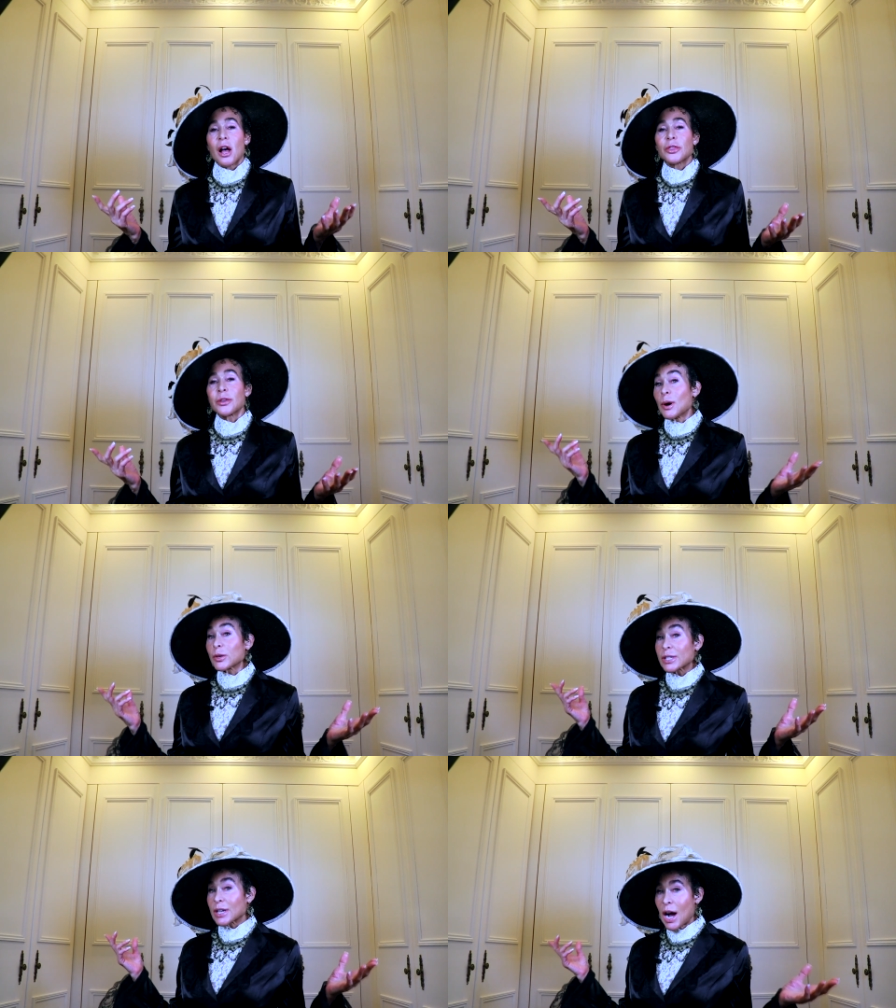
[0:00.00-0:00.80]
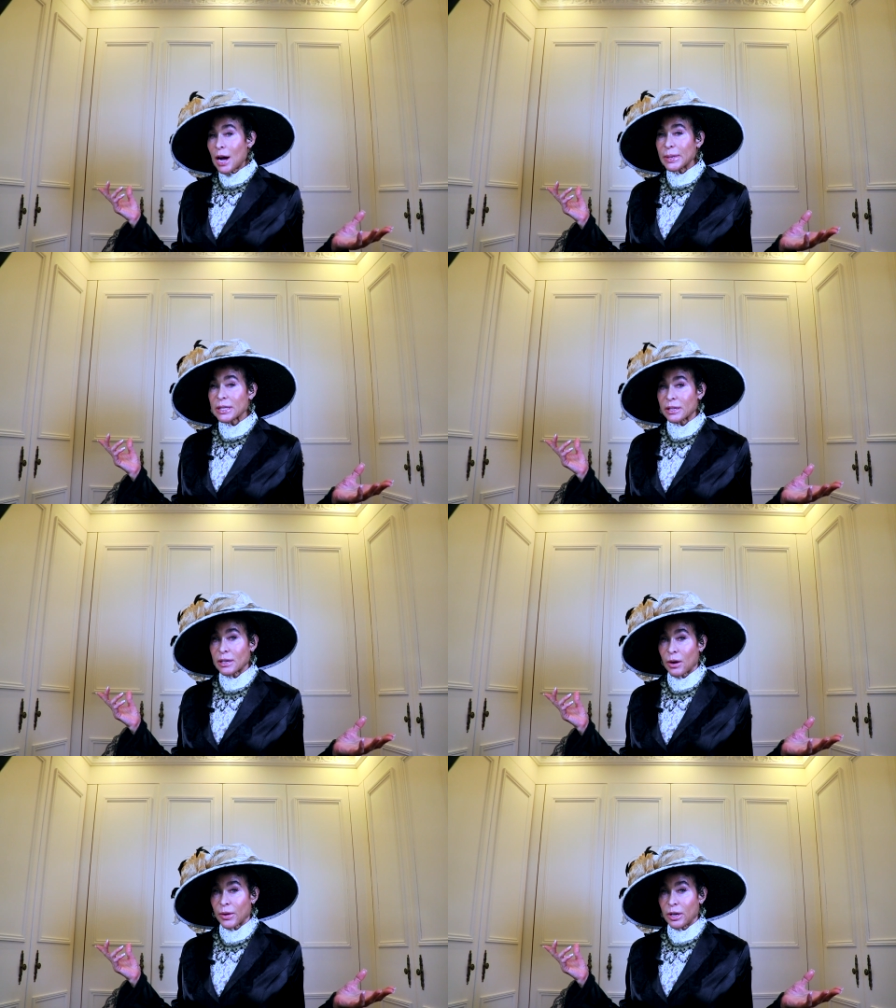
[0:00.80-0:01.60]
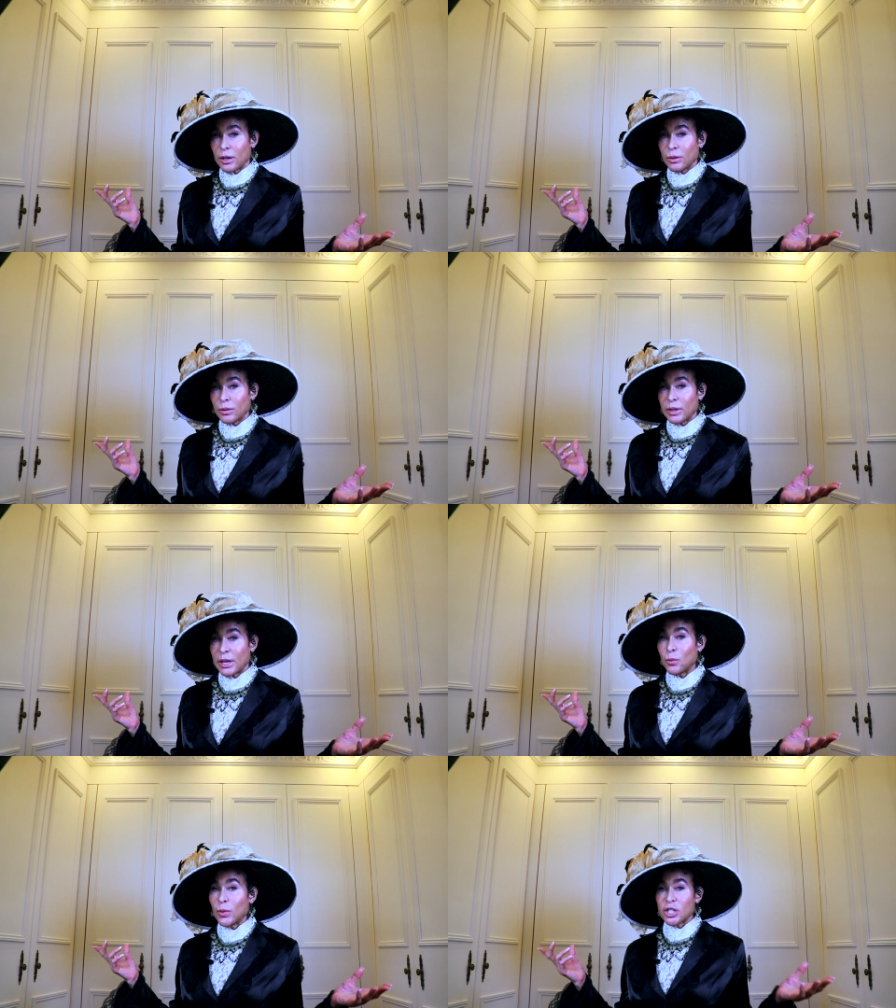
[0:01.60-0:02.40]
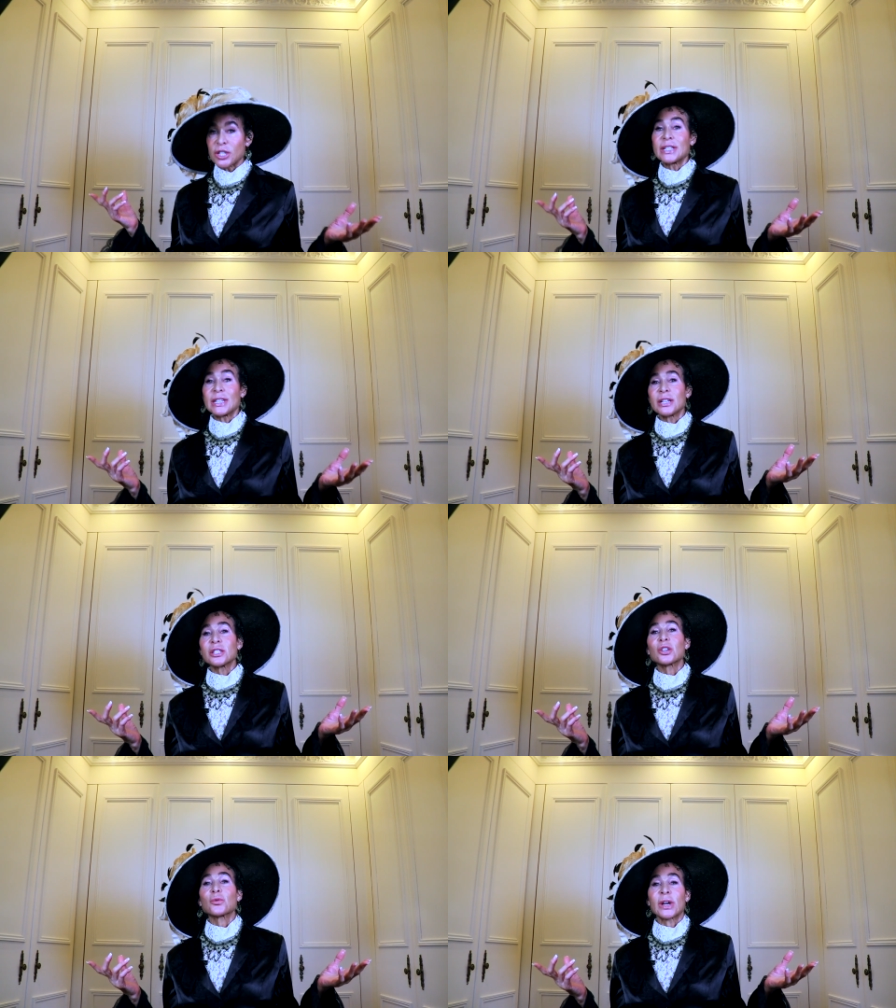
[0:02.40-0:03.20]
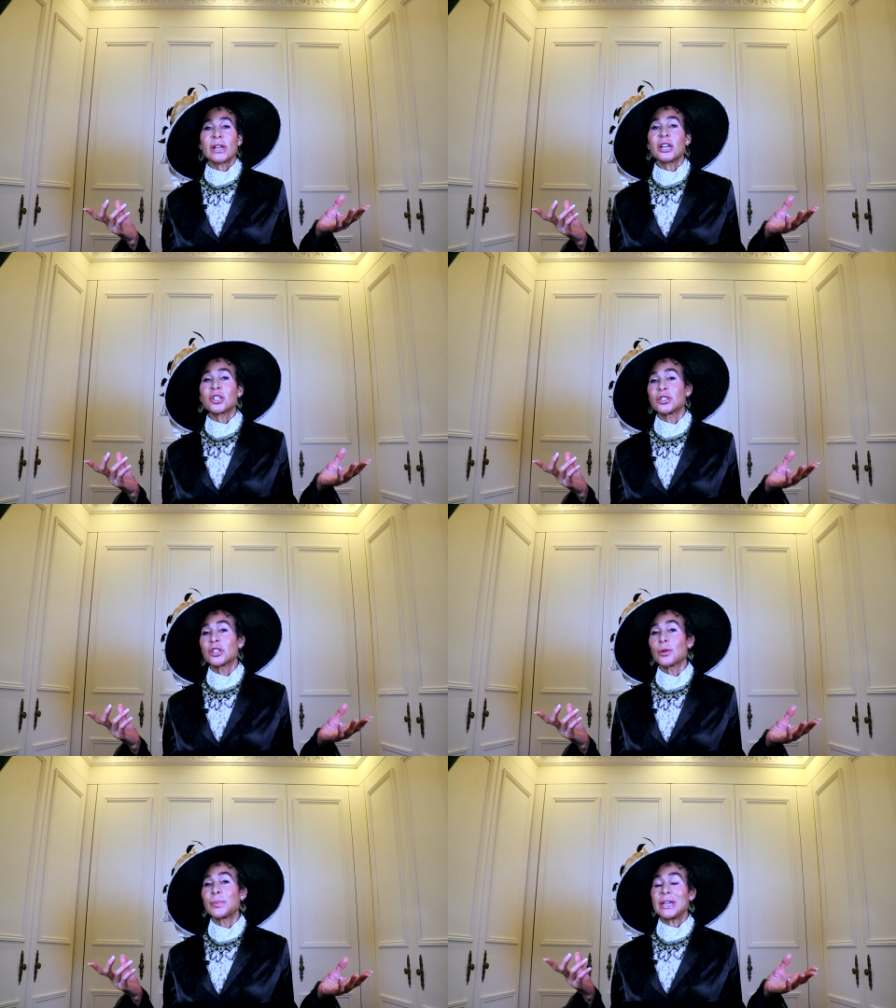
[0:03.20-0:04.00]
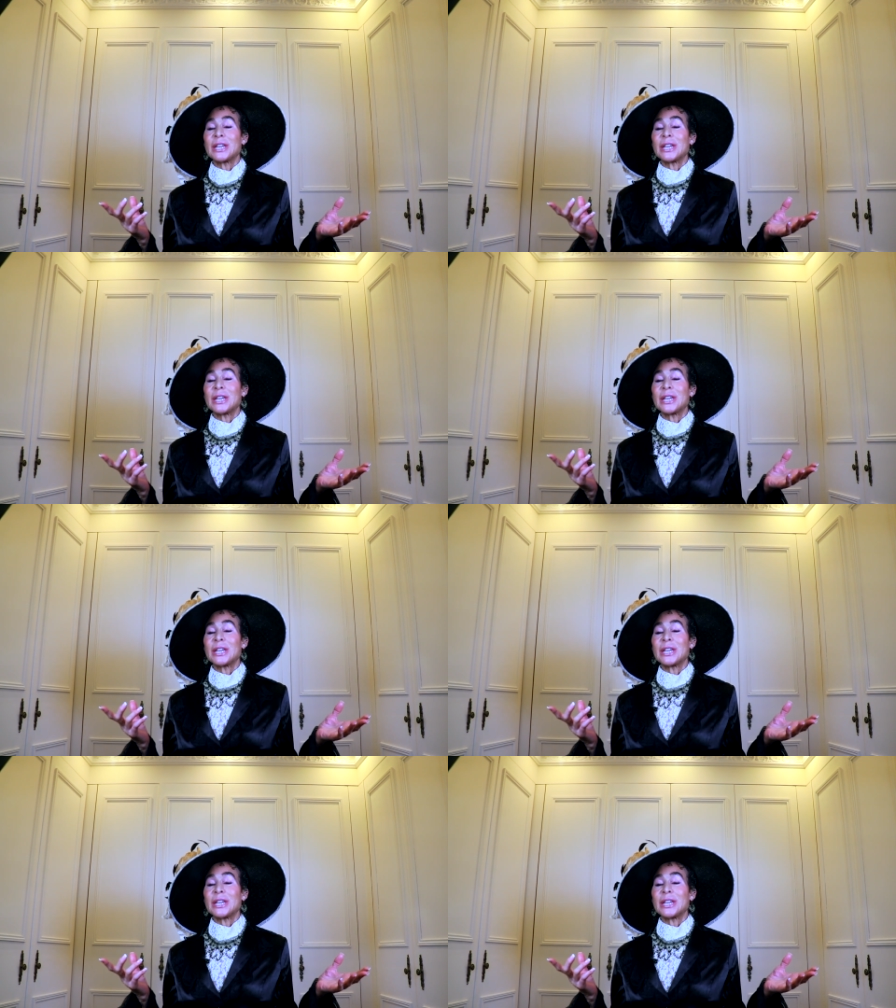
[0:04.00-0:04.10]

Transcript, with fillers: The most common scenario in which intense radiation therapy